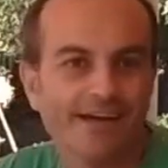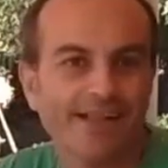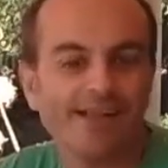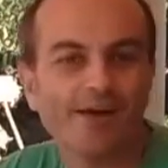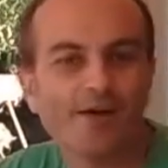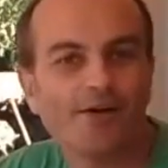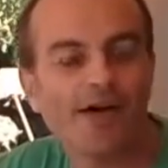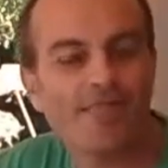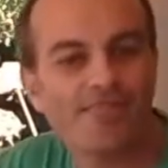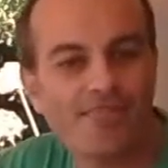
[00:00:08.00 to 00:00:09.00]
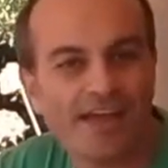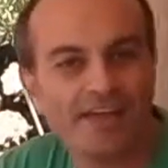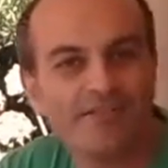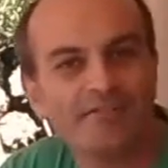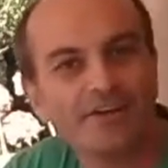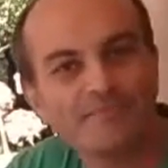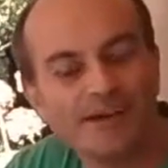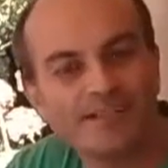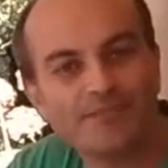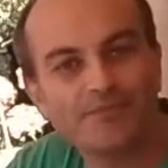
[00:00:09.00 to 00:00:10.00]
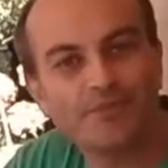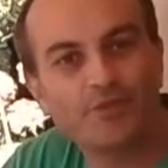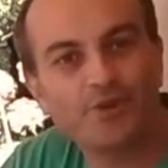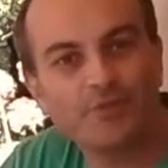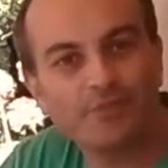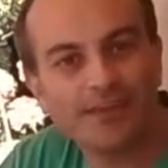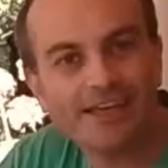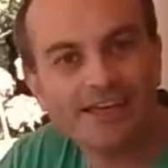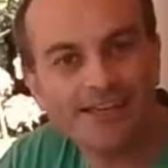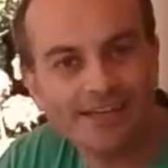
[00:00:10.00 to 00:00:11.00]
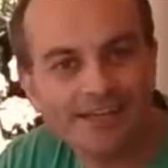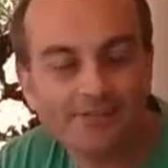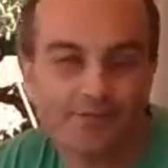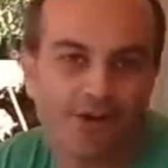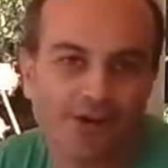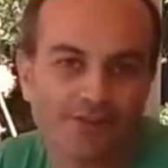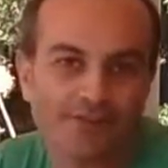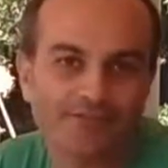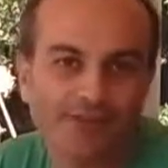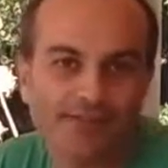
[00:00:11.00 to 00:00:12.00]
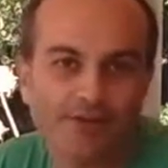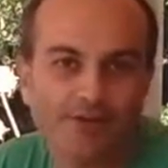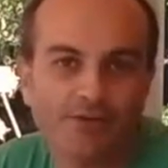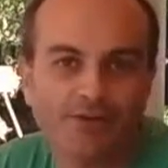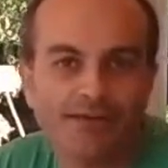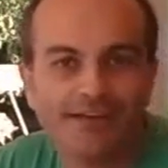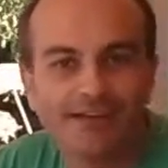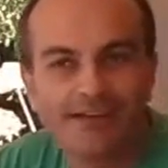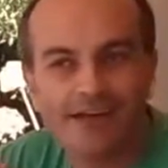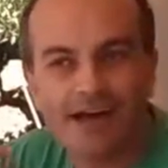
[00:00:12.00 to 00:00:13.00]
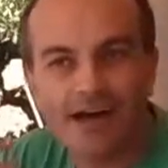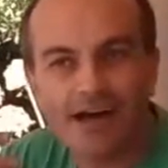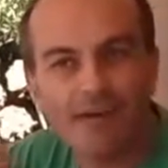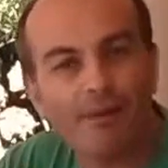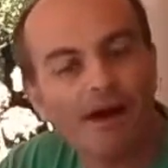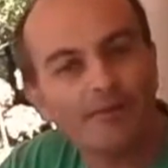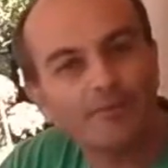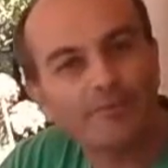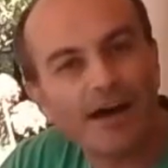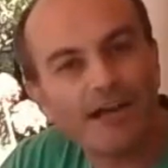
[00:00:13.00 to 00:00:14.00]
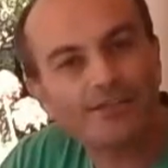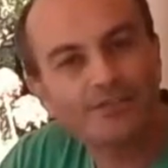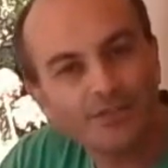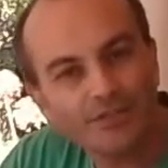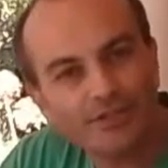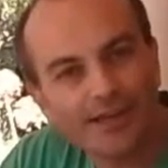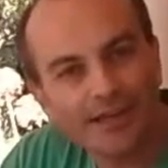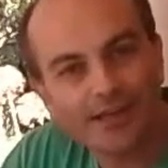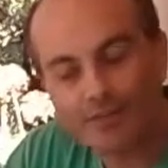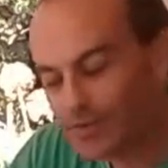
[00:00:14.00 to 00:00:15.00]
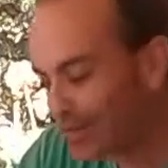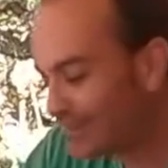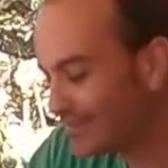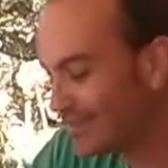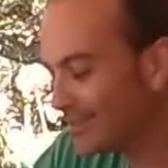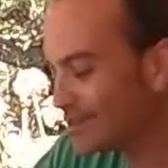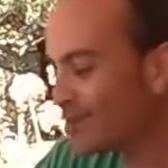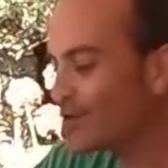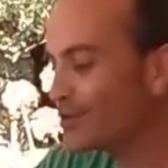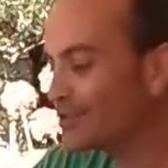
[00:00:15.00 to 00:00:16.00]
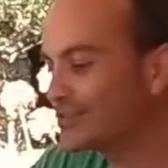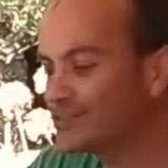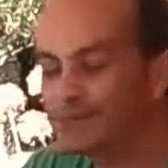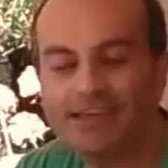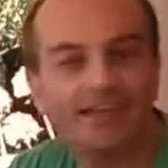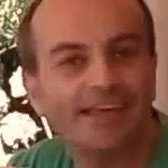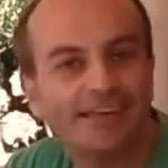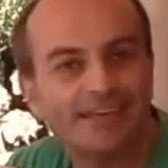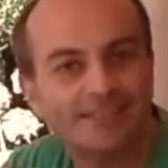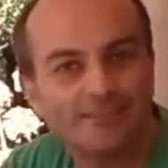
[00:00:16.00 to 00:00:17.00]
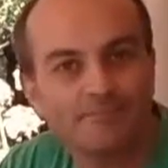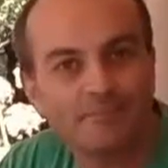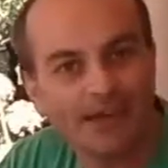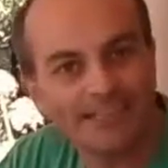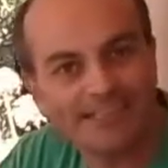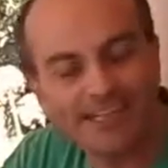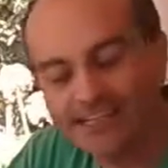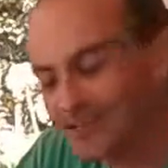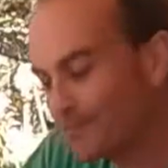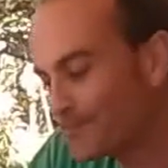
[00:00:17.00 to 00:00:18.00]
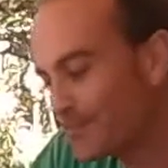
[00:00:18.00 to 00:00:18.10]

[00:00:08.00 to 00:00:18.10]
Hello, and thank you very much for being here for another video about my journey with this course, Speak English Magically.